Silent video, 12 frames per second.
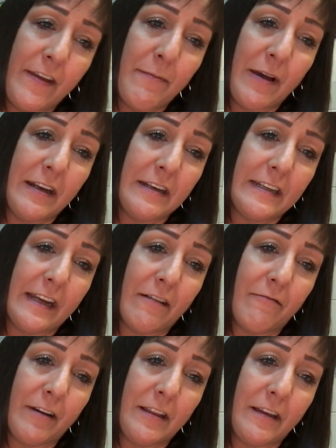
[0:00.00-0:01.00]
button down
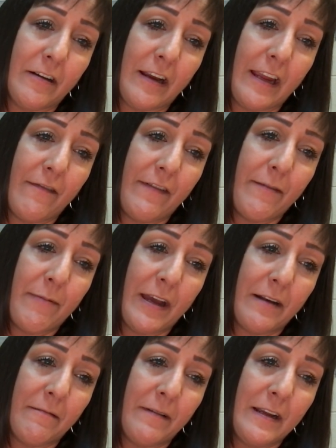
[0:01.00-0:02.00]
right there, AV
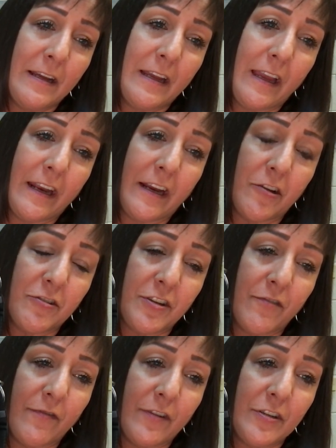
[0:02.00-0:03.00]
button, and it goes
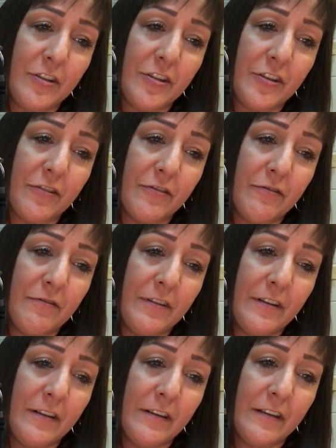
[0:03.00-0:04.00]
over to,
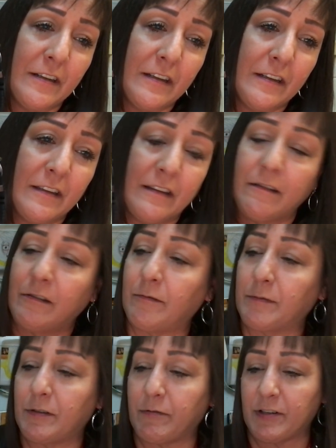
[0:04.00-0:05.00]

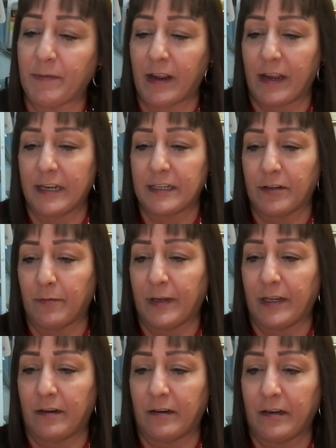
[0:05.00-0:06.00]
oops, where's my ISO
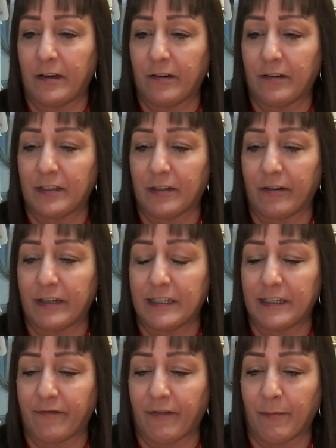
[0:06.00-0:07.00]
button on here? Sorry, it's a
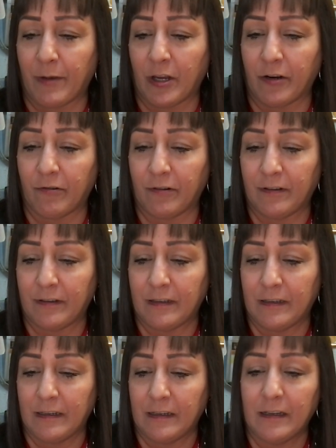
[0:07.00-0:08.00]
different model.
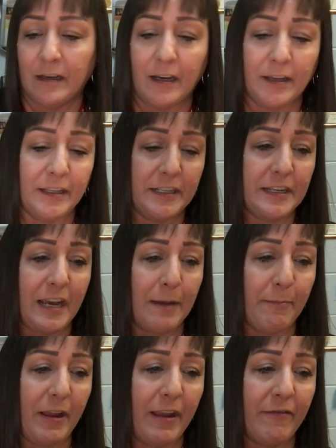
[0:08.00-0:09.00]
On the
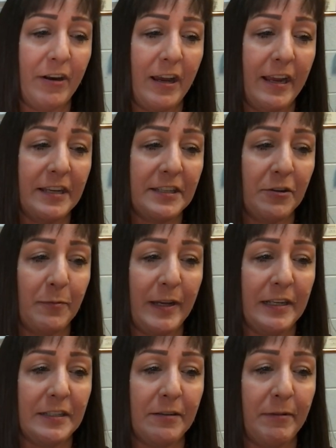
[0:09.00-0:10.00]
top, I have an ISO
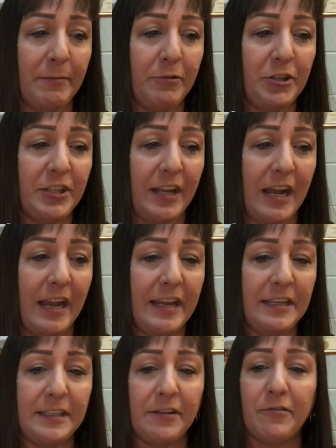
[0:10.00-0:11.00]
button. So I'm going to push the
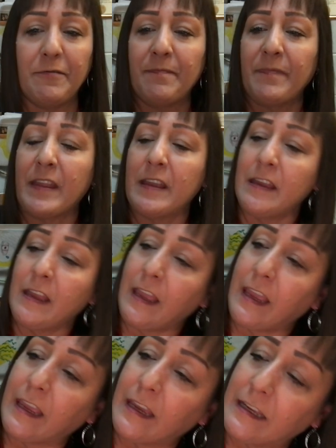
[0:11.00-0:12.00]
ISO,
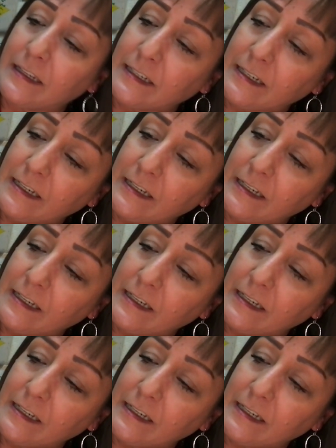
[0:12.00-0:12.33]
and